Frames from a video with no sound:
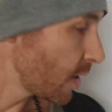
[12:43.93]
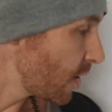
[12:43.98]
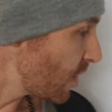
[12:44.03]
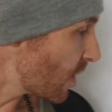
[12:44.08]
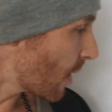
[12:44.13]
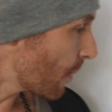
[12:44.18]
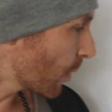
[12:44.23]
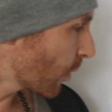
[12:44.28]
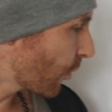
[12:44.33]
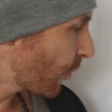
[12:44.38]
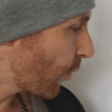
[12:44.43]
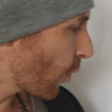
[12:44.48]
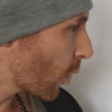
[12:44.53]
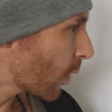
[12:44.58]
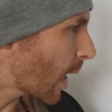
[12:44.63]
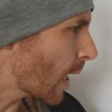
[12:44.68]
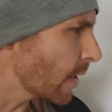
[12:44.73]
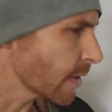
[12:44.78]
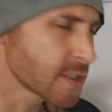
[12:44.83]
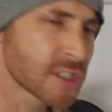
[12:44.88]
Number
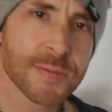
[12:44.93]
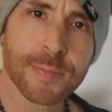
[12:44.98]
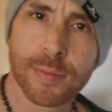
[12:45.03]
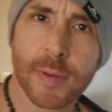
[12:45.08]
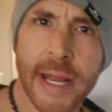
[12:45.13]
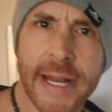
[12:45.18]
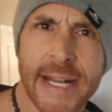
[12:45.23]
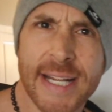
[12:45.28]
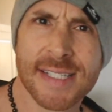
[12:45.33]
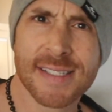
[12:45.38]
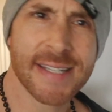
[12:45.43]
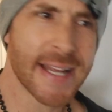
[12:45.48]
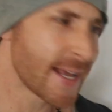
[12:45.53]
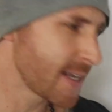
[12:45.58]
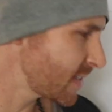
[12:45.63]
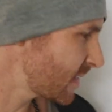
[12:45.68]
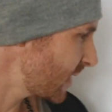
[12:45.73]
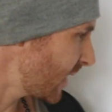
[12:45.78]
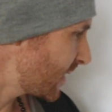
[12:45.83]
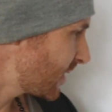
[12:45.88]
4, I'll explain. It
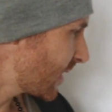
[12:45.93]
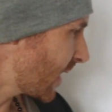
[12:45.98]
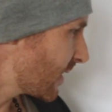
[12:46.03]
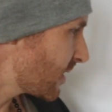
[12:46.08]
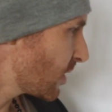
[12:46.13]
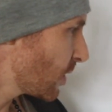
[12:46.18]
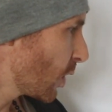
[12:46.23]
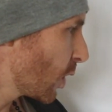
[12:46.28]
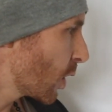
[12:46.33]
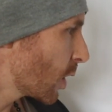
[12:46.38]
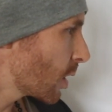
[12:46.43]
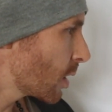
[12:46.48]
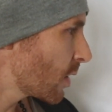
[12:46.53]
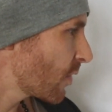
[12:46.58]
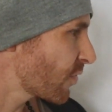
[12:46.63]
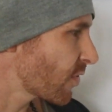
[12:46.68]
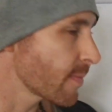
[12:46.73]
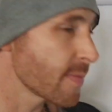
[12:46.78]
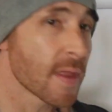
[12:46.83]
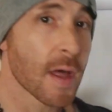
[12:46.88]
says
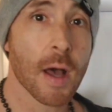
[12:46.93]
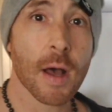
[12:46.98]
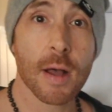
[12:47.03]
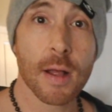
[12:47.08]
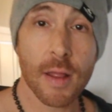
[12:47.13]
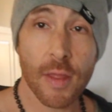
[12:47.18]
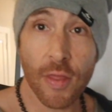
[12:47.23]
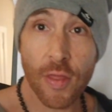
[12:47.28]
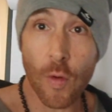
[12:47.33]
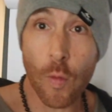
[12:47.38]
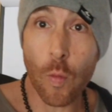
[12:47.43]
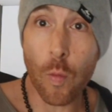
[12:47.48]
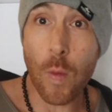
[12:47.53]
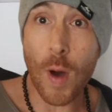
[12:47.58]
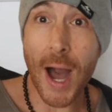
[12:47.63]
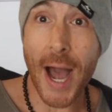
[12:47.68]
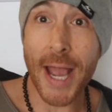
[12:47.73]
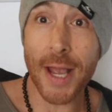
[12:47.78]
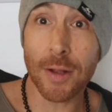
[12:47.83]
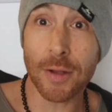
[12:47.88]
learn from the
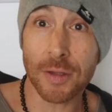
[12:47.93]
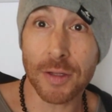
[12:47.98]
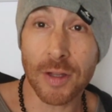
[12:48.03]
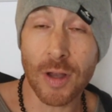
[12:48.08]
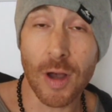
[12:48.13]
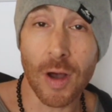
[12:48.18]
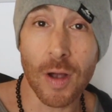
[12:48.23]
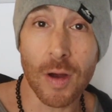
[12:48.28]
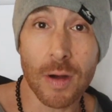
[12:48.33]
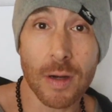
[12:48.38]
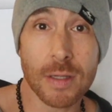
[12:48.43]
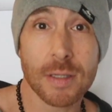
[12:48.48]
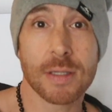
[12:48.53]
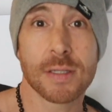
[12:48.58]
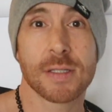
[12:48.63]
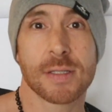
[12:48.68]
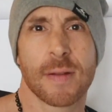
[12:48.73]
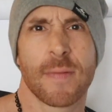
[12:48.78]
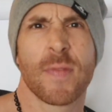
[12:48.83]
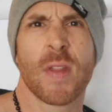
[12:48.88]
wild
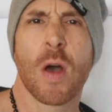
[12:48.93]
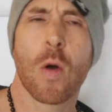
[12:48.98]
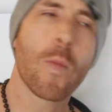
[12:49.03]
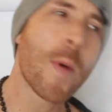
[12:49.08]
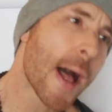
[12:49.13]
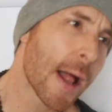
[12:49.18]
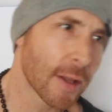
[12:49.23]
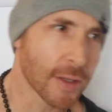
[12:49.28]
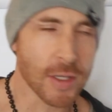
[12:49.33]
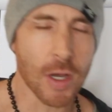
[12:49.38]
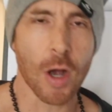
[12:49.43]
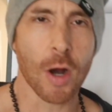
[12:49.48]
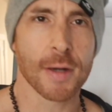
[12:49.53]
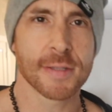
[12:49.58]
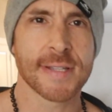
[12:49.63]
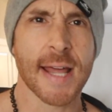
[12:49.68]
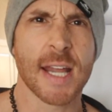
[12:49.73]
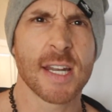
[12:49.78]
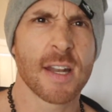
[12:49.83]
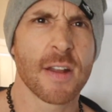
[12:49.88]
cards. Wild card
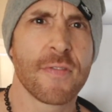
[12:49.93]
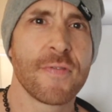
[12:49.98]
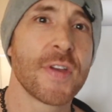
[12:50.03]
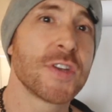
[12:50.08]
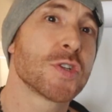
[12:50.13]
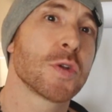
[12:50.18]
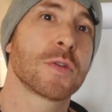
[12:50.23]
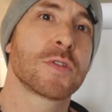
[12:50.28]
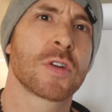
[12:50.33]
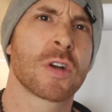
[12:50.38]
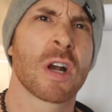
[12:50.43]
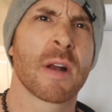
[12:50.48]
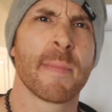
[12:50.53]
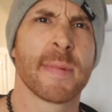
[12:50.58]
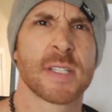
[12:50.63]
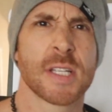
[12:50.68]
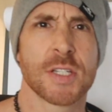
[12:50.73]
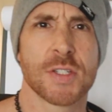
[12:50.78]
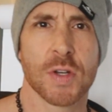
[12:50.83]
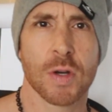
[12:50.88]
is not an official term.
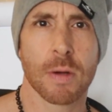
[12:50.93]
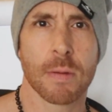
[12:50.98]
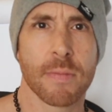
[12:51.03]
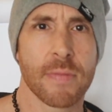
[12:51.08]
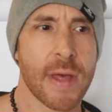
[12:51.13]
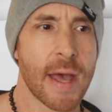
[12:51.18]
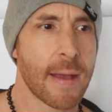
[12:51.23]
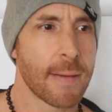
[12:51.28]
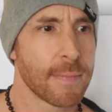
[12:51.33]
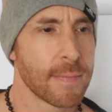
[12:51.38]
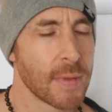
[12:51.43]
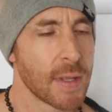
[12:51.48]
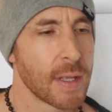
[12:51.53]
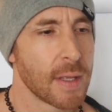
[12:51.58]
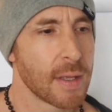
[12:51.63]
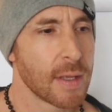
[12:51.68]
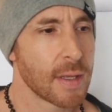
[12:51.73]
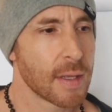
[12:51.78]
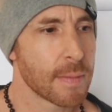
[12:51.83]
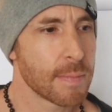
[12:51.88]
It's a term that
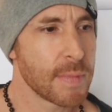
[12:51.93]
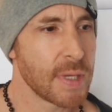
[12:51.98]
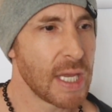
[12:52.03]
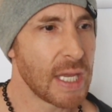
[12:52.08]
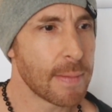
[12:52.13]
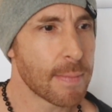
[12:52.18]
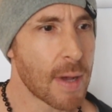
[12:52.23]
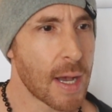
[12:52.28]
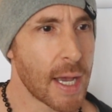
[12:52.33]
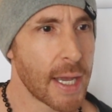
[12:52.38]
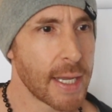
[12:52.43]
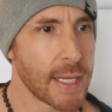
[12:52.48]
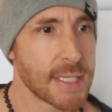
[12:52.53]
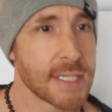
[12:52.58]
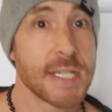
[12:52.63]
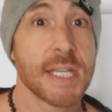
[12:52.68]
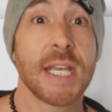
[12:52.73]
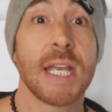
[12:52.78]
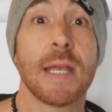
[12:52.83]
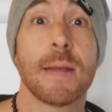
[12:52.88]
me and my
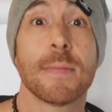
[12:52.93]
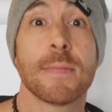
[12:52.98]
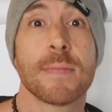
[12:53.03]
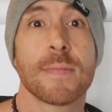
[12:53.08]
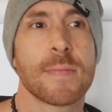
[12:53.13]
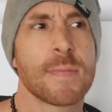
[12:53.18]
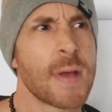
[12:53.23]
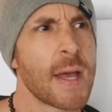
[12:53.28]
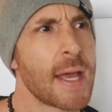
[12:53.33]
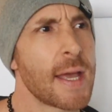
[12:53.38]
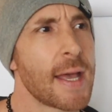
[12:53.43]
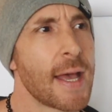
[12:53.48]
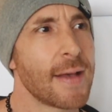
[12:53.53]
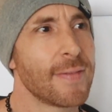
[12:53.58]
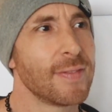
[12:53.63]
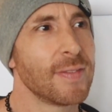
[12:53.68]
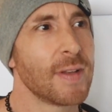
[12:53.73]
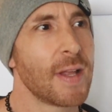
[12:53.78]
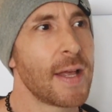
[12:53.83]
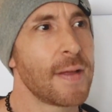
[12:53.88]
team
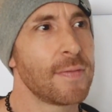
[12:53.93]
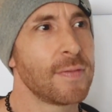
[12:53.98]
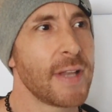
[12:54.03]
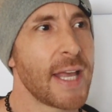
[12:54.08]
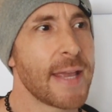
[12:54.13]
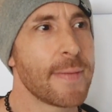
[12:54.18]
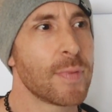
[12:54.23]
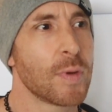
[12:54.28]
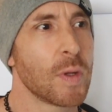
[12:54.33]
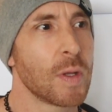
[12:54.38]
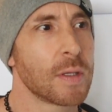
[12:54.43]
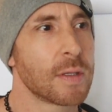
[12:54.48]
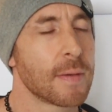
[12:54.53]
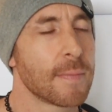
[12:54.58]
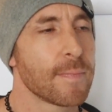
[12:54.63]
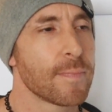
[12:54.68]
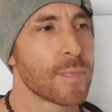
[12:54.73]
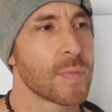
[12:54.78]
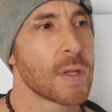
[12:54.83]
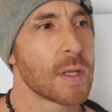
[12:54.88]
have labeled
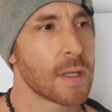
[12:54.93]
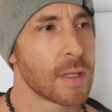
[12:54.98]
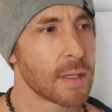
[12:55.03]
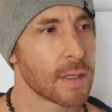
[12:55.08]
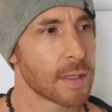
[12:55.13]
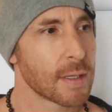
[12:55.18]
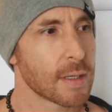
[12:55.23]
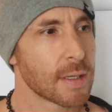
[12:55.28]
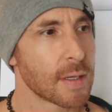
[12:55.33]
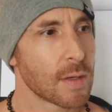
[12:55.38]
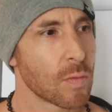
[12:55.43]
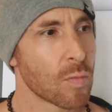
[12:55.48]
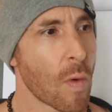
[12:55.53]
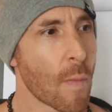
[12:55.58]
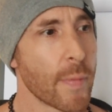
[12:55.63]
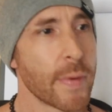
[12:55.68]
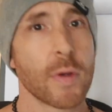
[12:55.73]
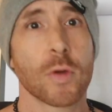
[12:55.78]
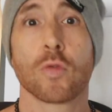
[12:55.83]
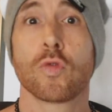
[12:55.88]

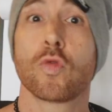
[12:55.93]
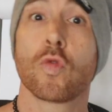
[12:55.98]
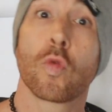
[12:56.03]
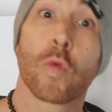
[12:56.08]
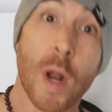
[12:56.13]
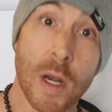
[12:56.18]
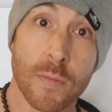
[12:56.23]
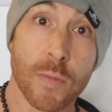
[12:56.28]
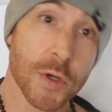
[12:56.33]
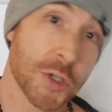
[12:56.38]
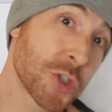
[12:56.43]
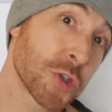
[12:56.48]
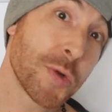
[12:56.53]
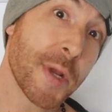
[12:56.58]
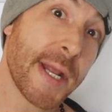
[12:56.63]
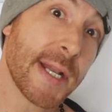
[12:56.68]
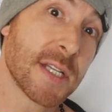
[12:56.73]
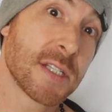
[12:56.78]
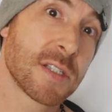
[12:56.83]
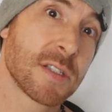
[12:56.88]
when we would run
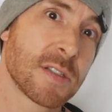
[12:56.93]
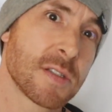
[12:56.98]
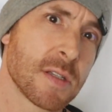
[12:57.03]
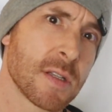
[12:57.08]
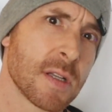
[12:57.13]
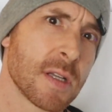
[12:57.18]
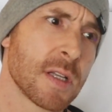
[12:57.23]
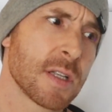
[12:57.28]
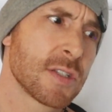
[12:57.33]
retreats.